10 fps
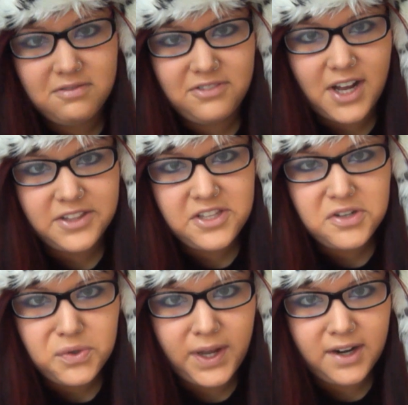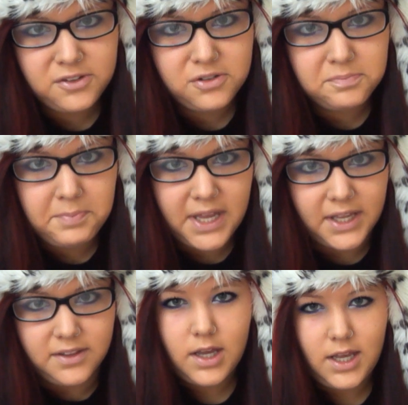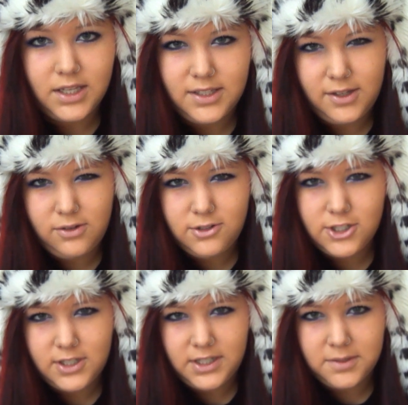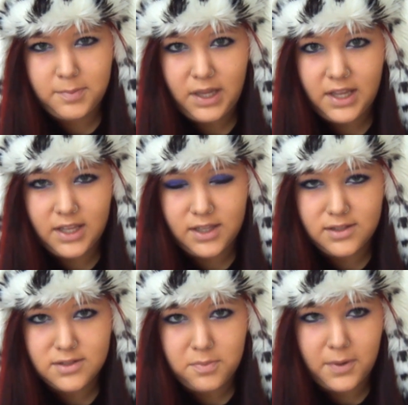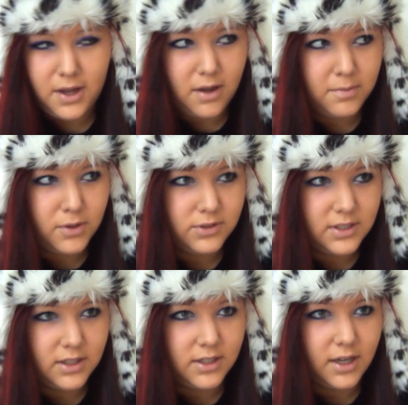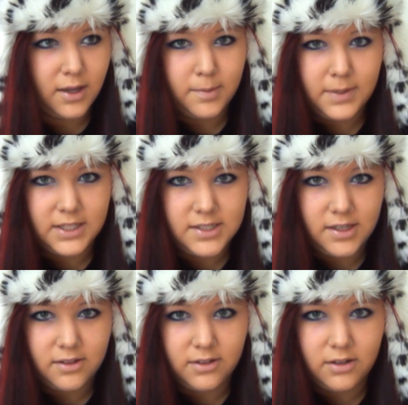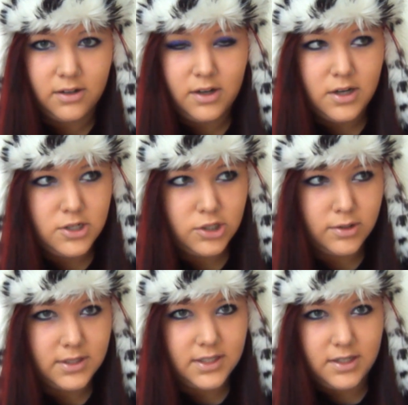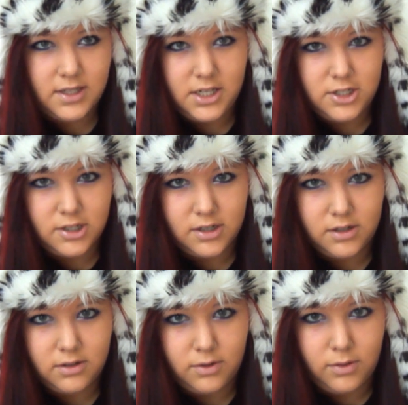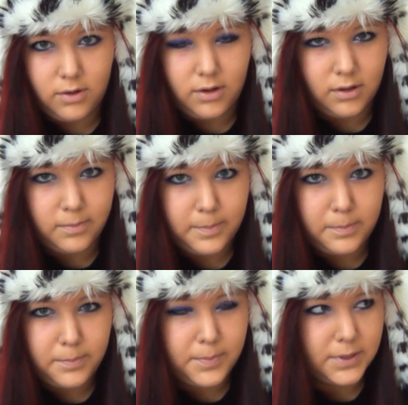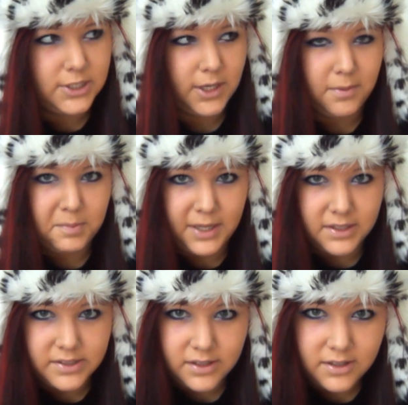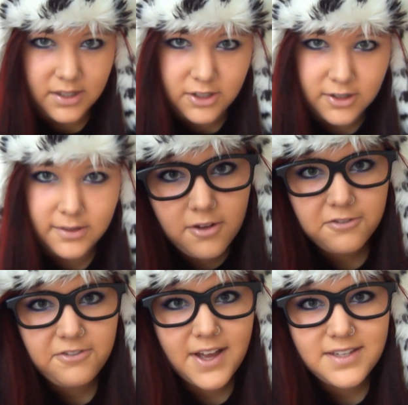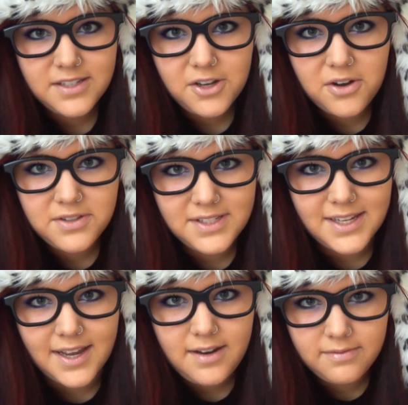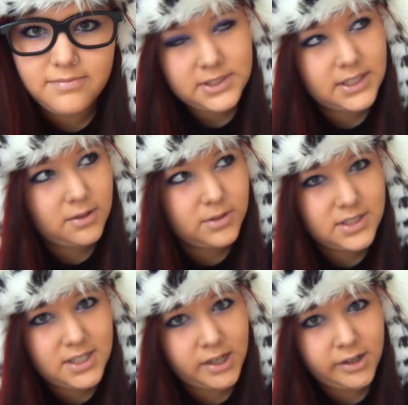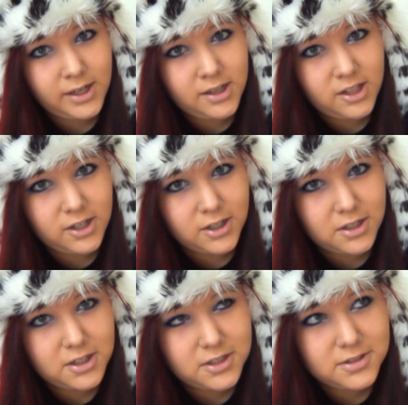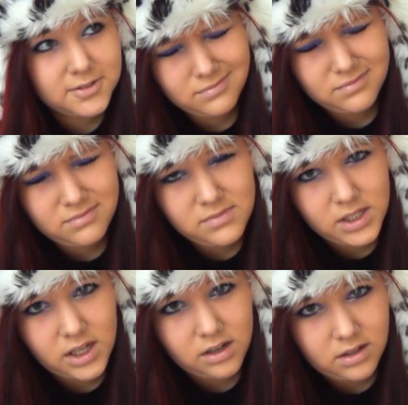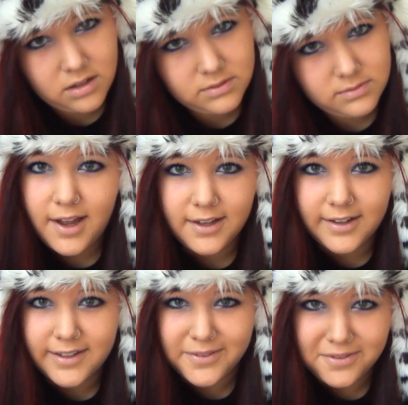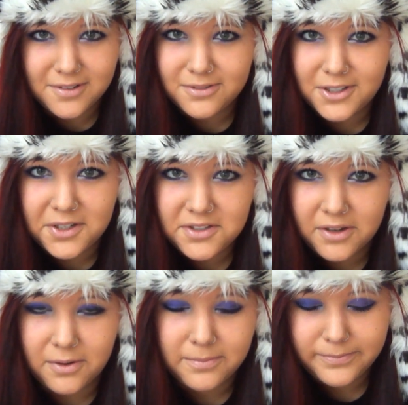What do you wear to bed? It usually depends, but most of the time it's either shorts and a t-shirt or pajama pants and a t-shirt. First concert, that was Terry Clark. Yuck. I got in for free, so